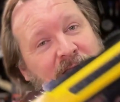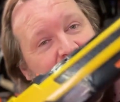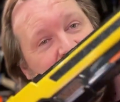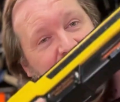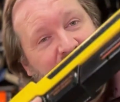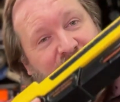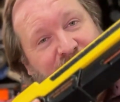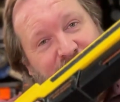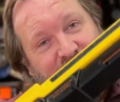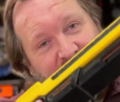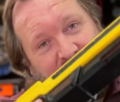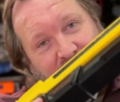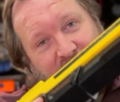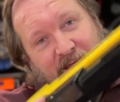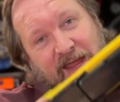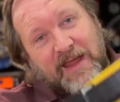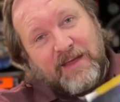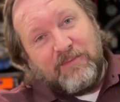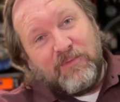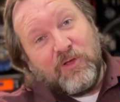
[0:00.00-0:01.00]
it's fair
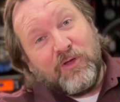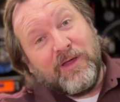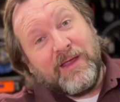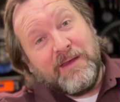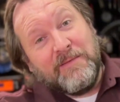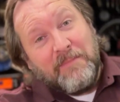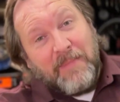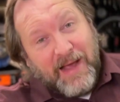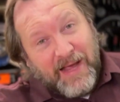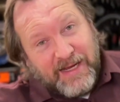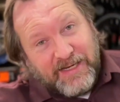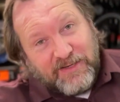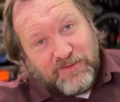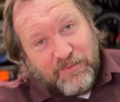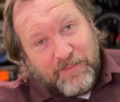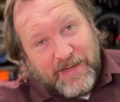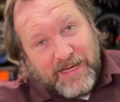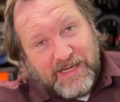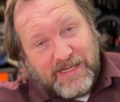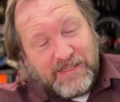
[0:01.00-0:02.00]
game. You're in my
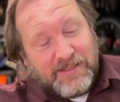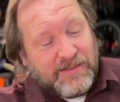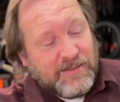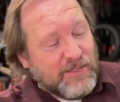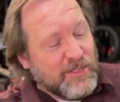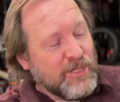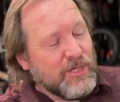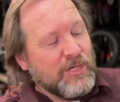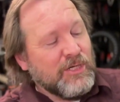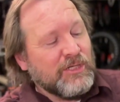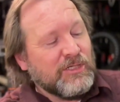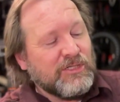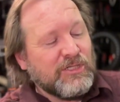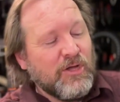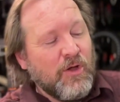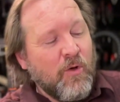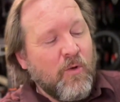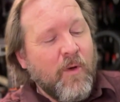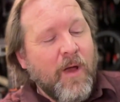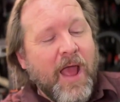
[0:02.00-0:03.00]
domain.
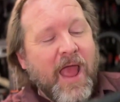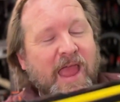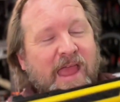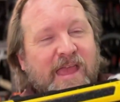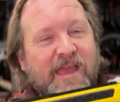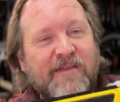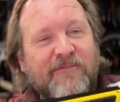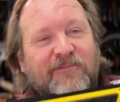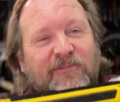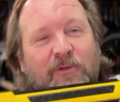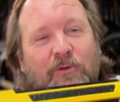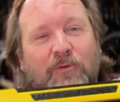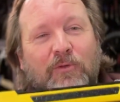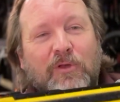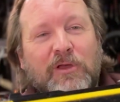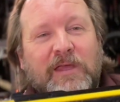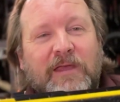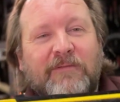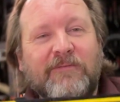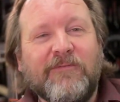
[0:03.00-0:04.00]
So if you're
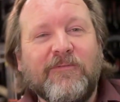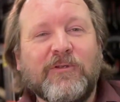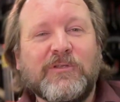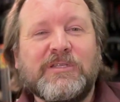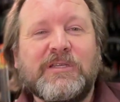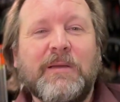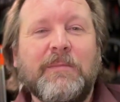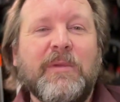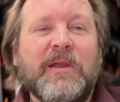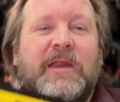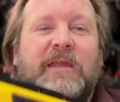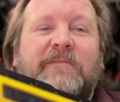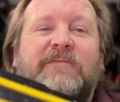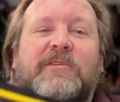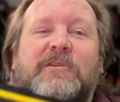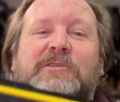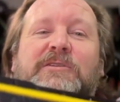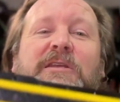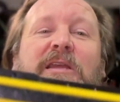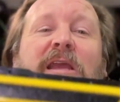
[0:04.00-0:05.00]
looking for somebody, if
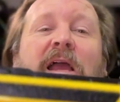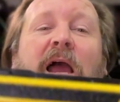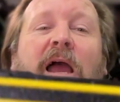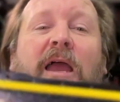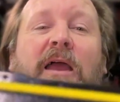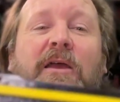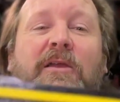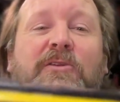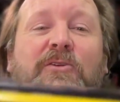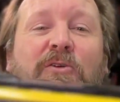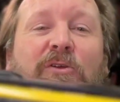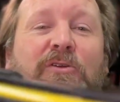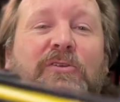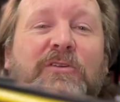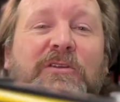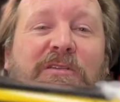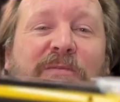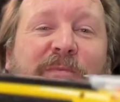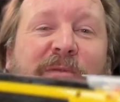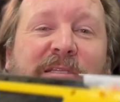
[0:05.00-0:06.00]
there's a guy on your
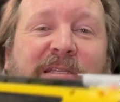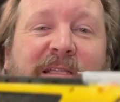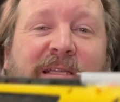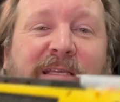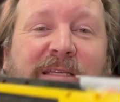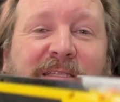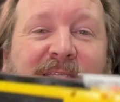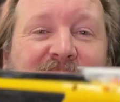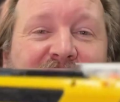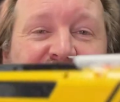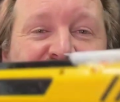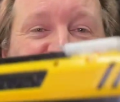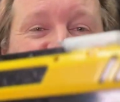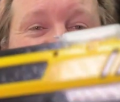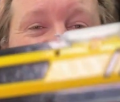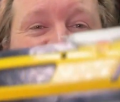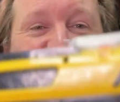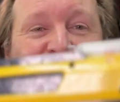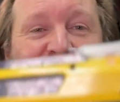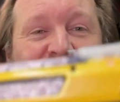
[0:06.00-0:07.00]
Christmas list
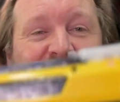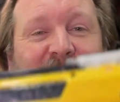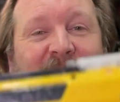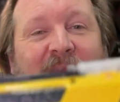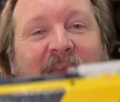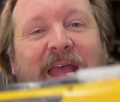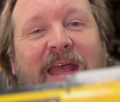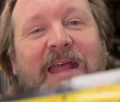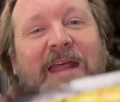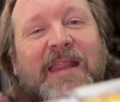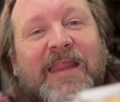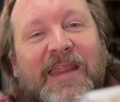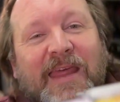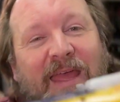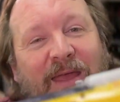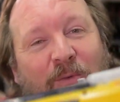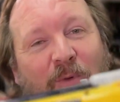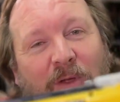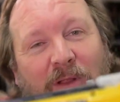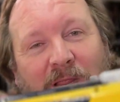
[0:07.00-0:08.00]
especially,
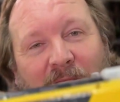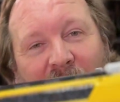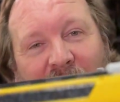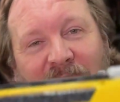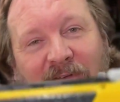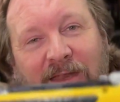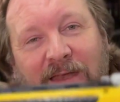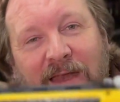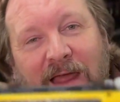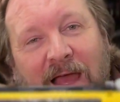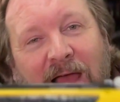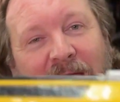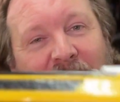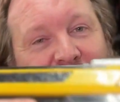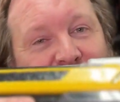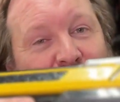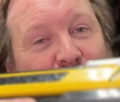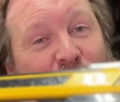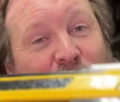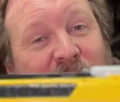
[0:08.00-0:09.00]
they will love it.
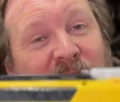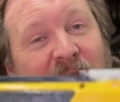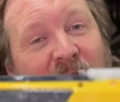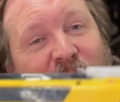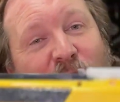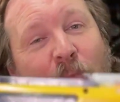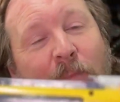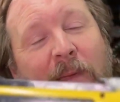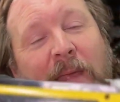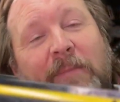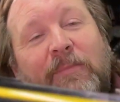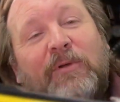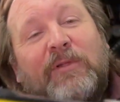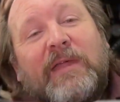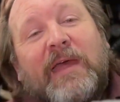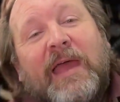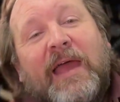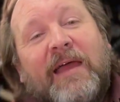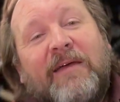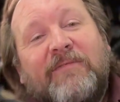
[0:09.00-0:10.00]
I know several people
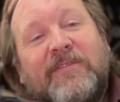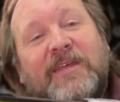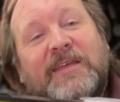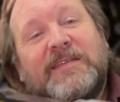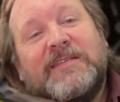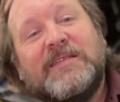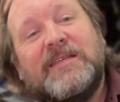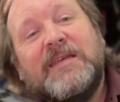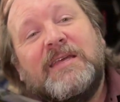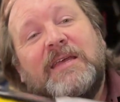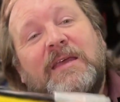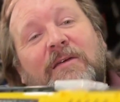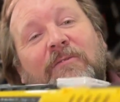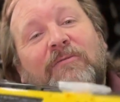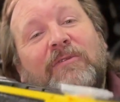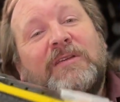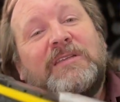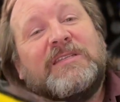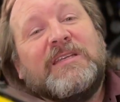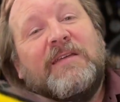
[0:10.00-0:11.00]
that have this,
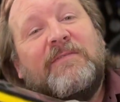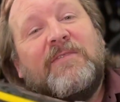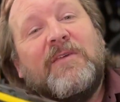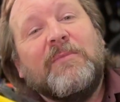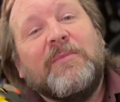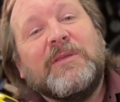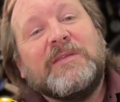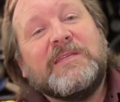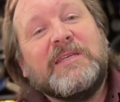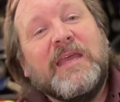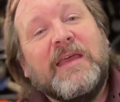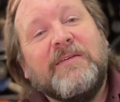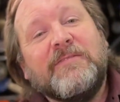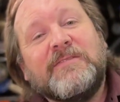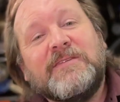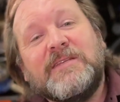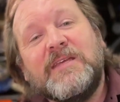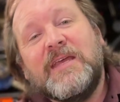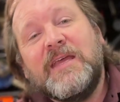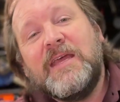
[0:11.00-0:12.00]
received them as
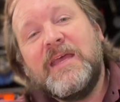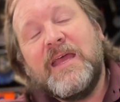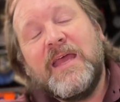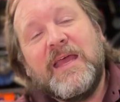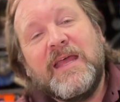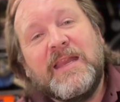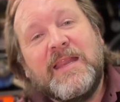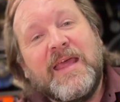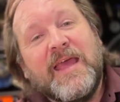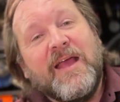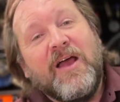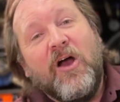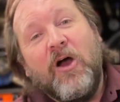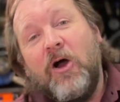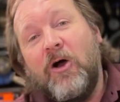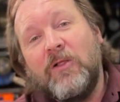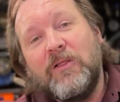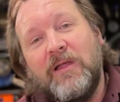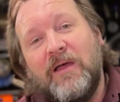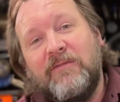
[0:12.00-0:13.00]
gifts, and they
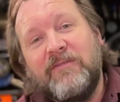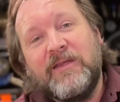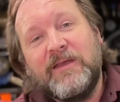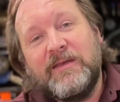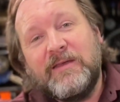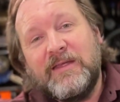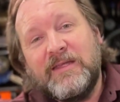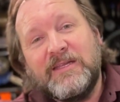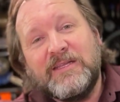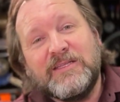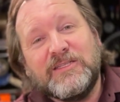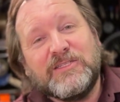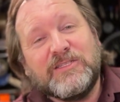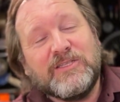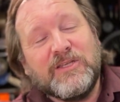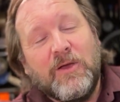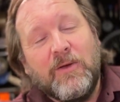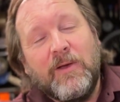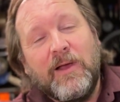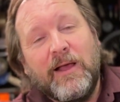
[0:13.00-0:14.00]
all love it. It is
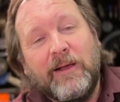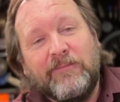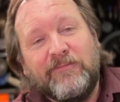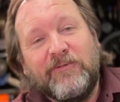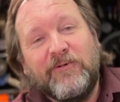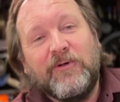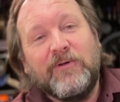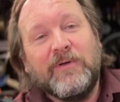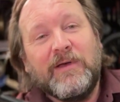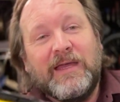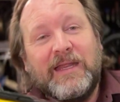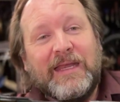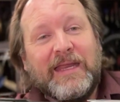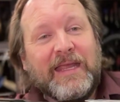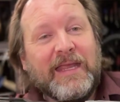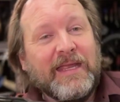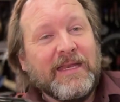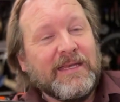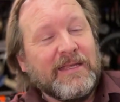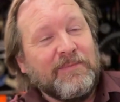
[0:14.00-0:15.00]
so helpful and
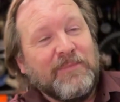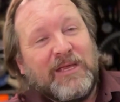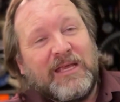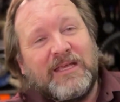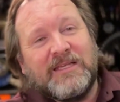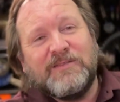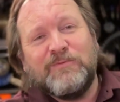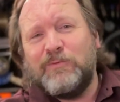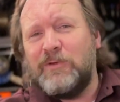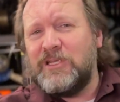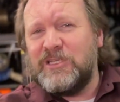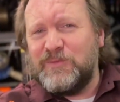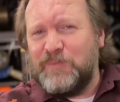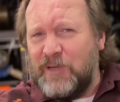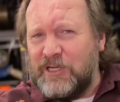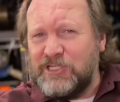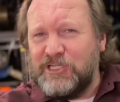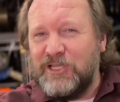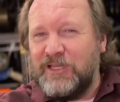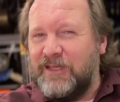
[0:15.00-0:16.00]
handy because
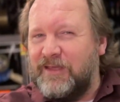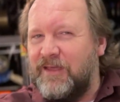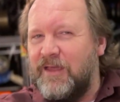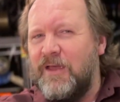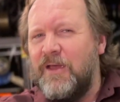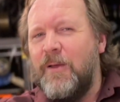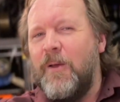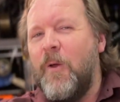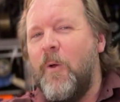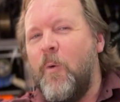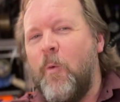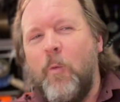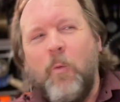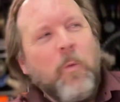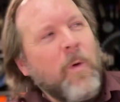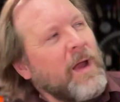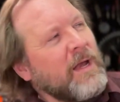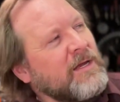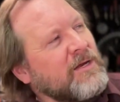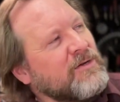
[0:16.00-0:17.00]
especially
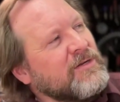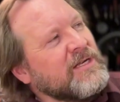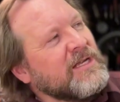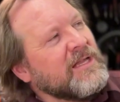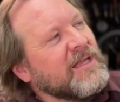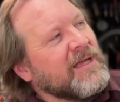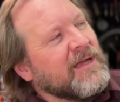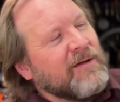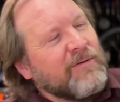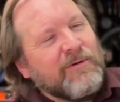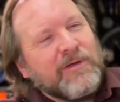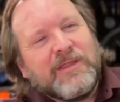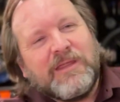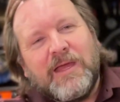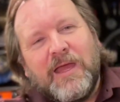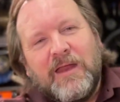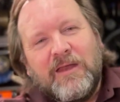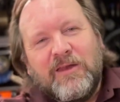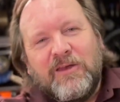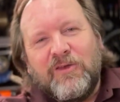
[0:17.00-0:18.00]
when you're dealing
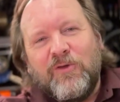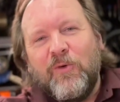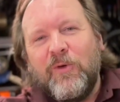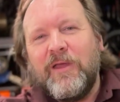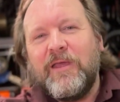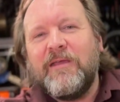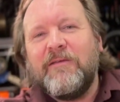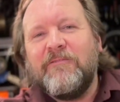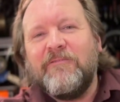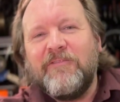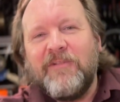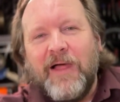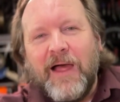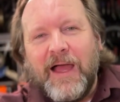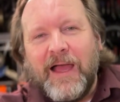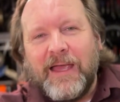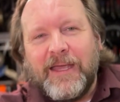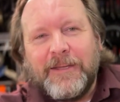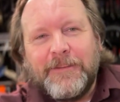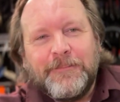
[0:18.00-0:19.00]
with an annoying
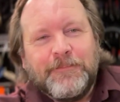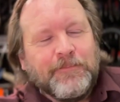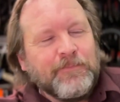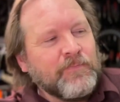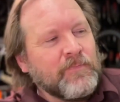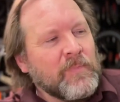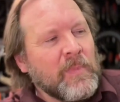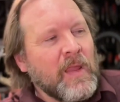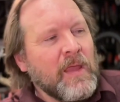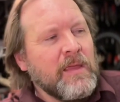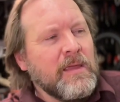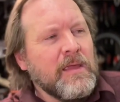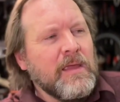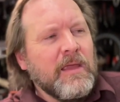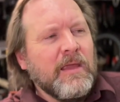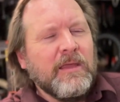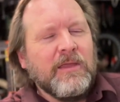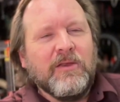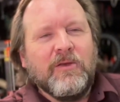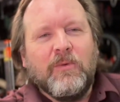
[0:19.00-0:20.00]
fly,
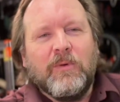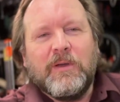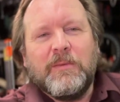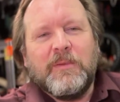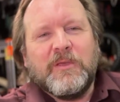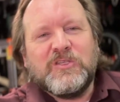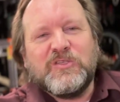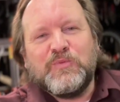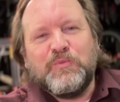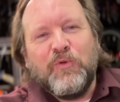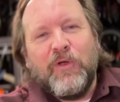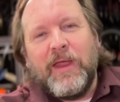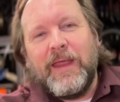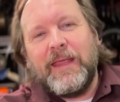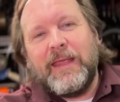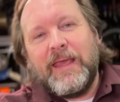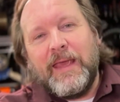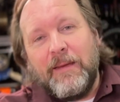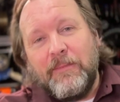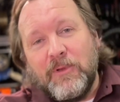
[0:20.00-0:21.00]
you don't want to be
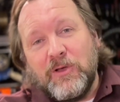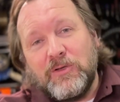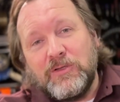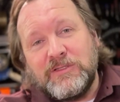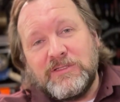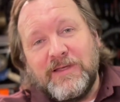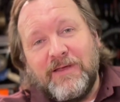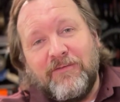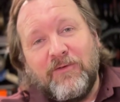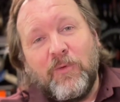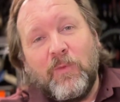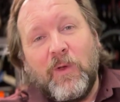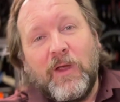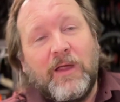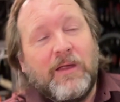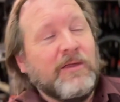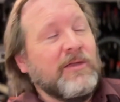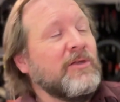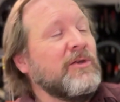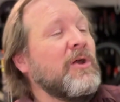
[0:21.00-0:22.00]
spraying chemicals
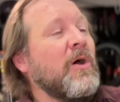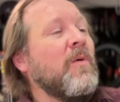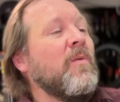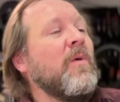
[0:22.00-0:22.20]
everywhere. You don't